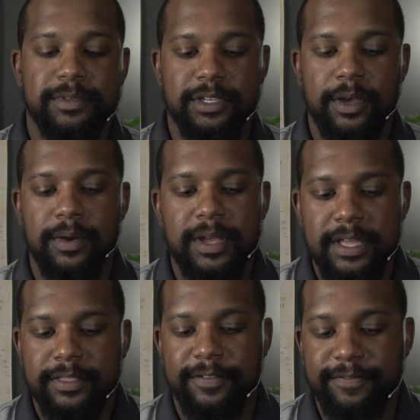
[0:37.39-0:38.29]
So
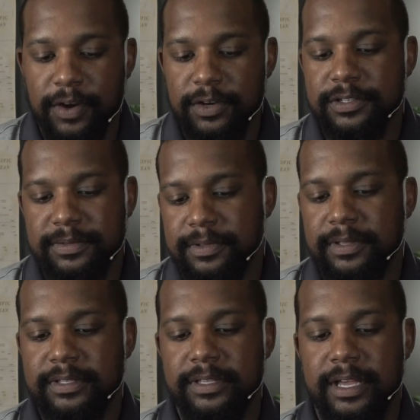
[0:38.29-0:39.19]
the first
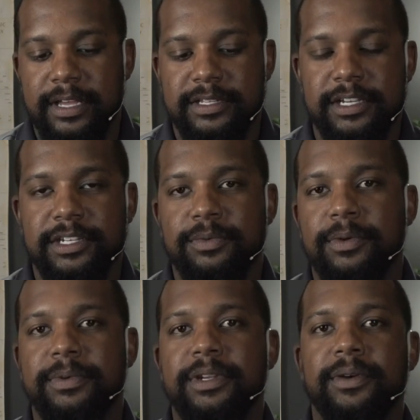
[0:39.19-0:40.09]
uh, teaching
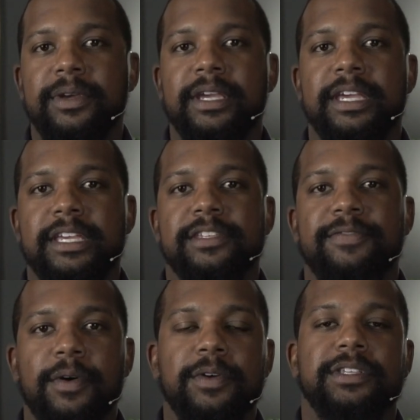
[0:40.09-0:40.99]
we'll be doing is
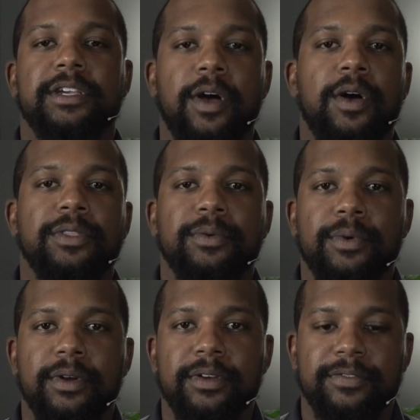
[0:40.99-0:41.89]
focusing on the
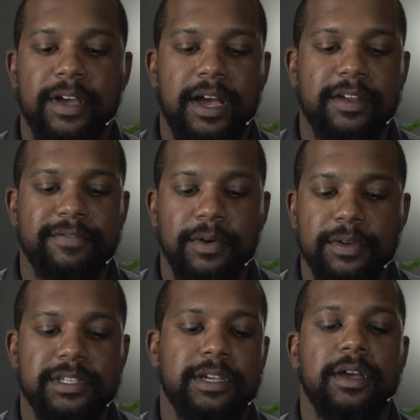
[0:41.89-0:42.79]
Word of God,
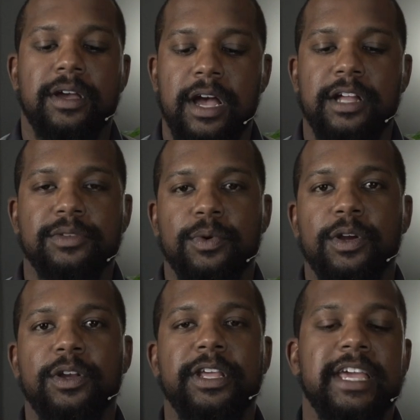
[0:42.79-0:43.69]
focusing on God's
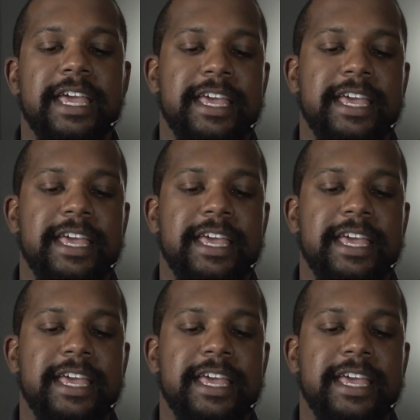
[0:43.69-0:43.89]
Word,